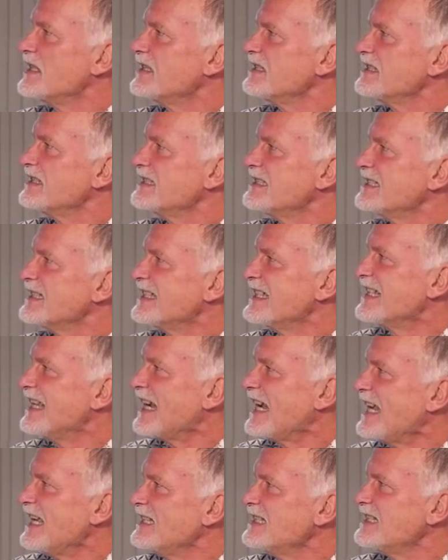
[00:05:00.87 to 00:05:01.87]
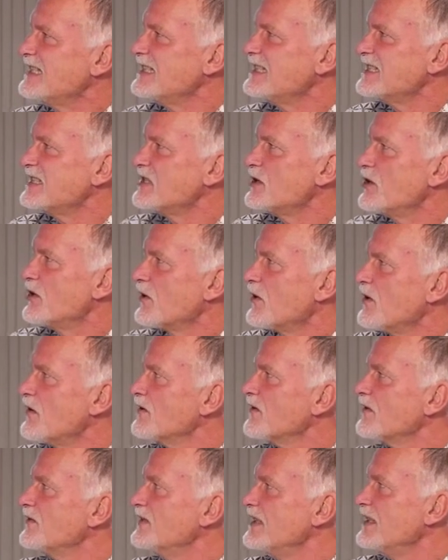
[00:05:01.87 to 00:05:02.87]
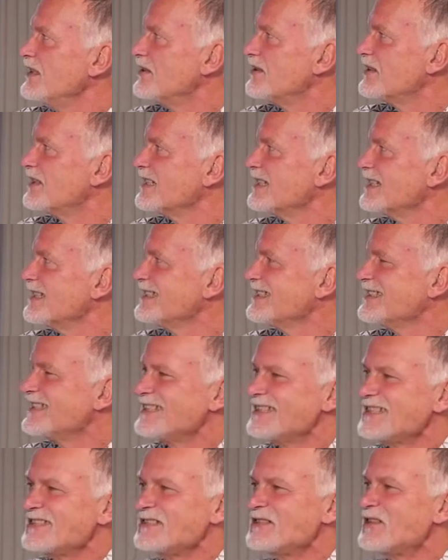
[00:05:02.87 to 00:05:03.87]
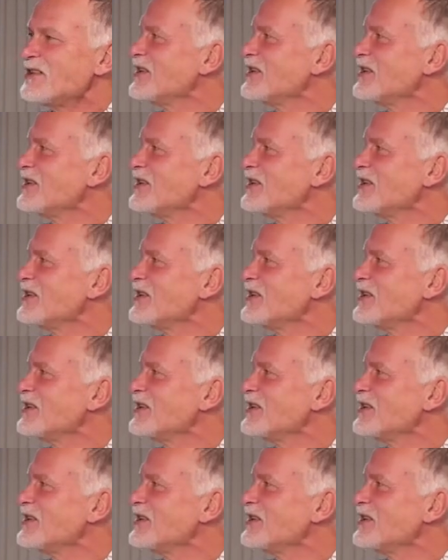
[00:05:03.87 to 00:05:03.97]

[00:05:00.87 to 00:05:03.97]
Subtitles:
is the greatest wrong theory in the history